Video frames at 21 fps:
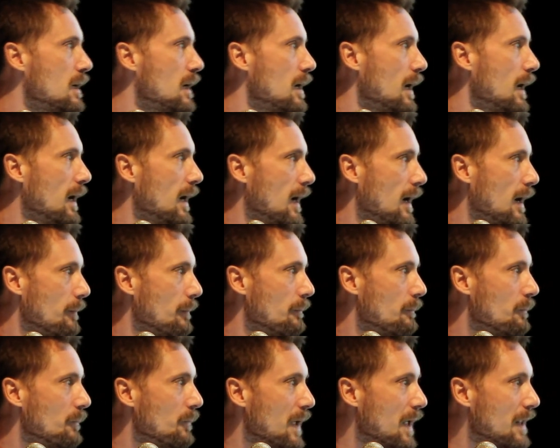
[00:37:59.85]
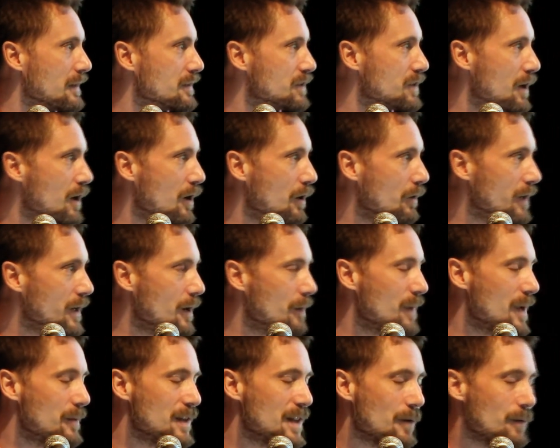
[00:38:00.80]
And so,
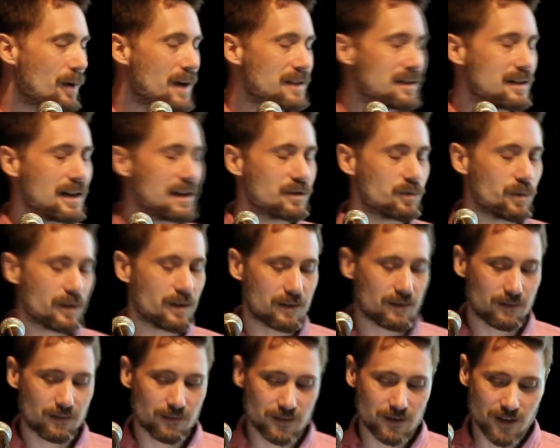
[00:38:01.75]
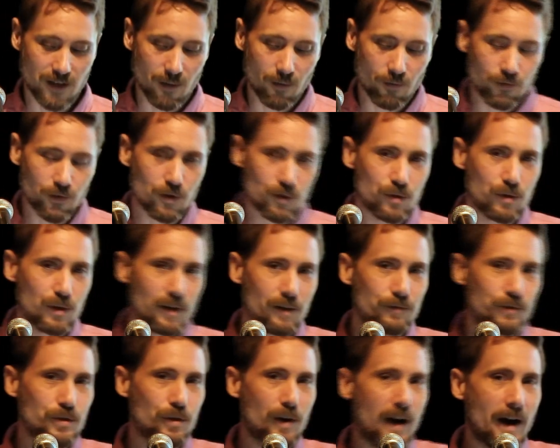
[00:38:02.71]
maybe that resonates with some of you who
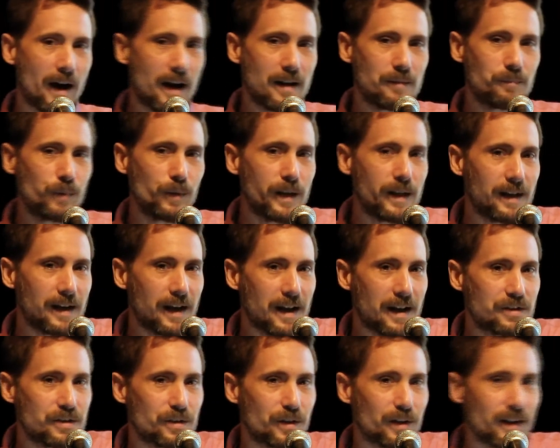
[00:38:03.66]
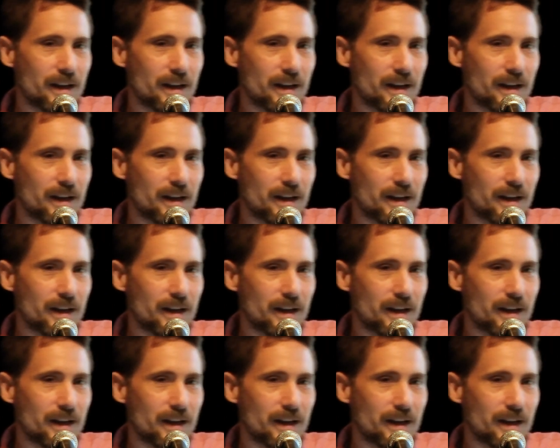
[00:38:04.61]
have tried bleeding edge neural